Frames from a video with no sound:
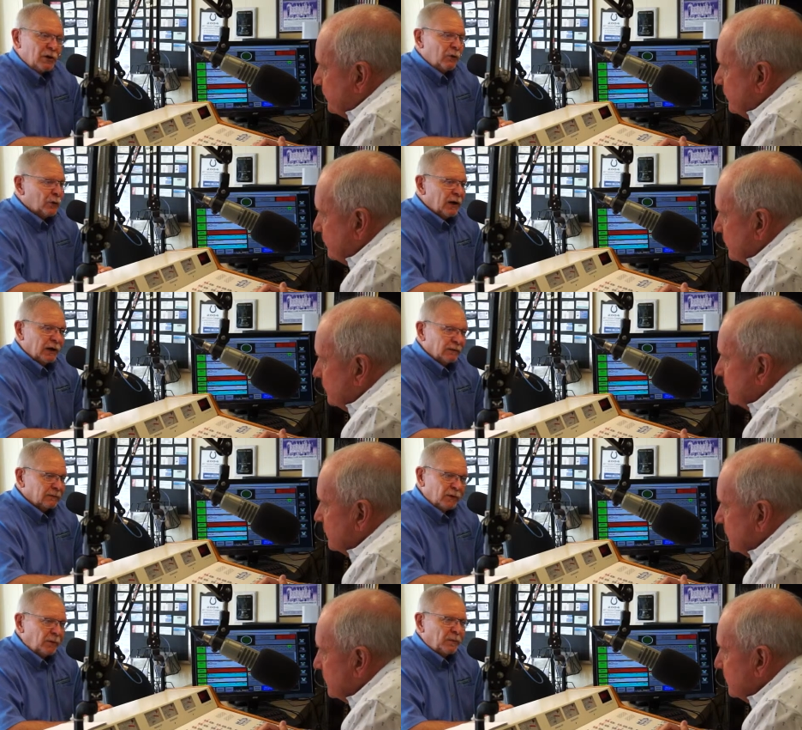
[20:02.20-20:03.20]
Speaker 1: know we're not
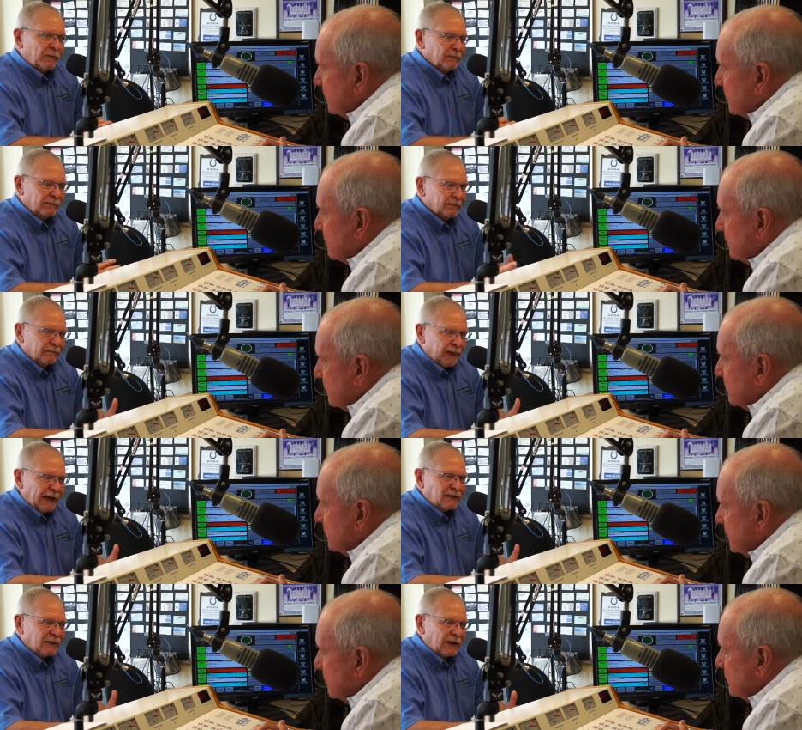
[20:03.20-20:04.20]
going to
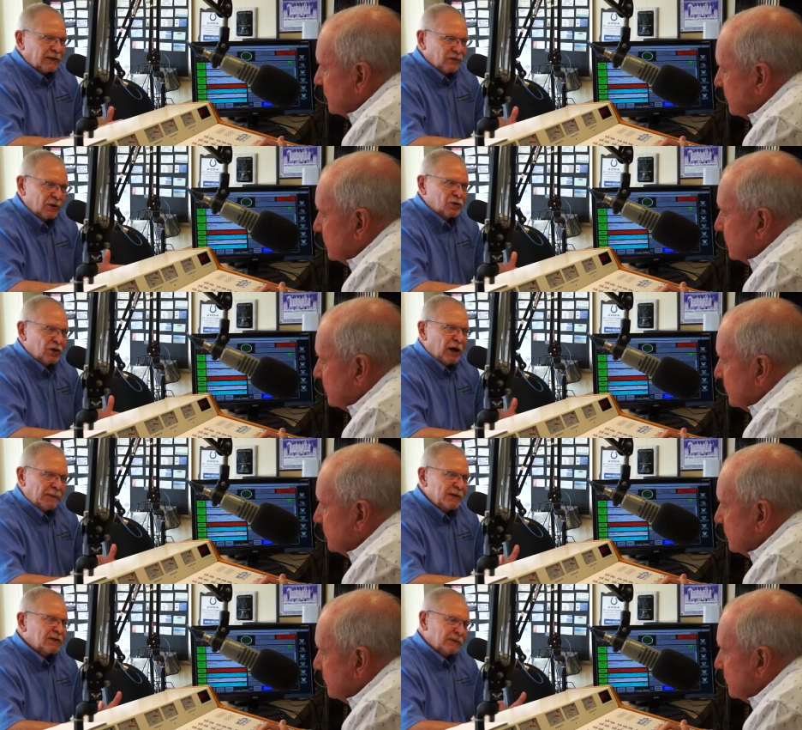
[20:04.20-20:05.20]
pass it. That's their
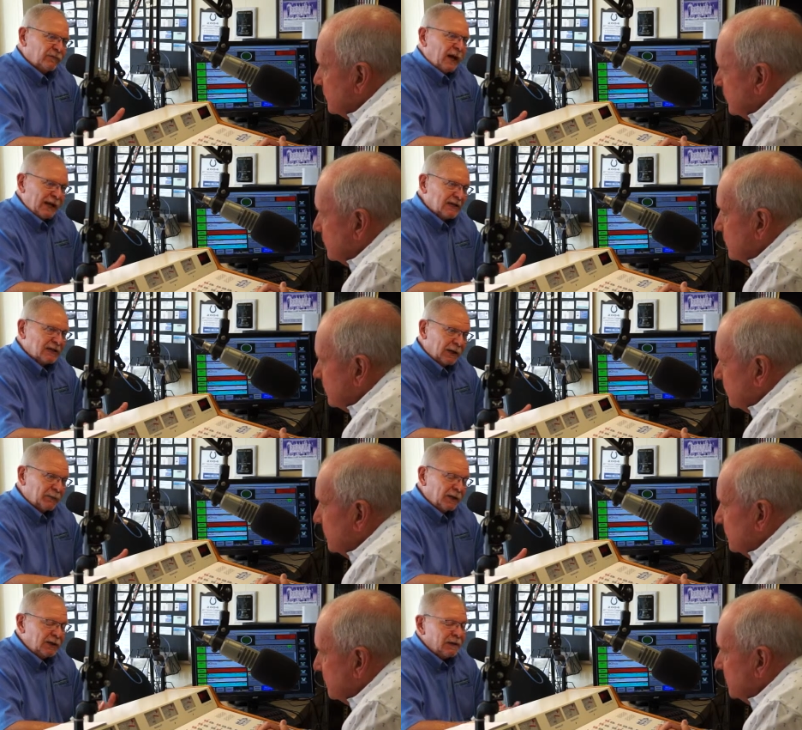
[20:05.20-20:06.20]
job is to find
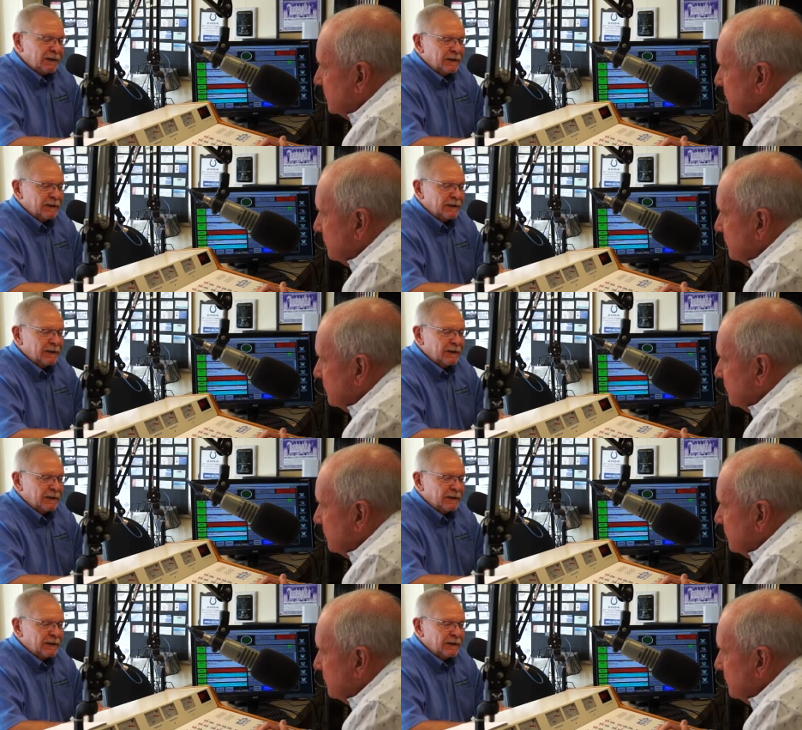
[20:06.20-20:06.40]
something.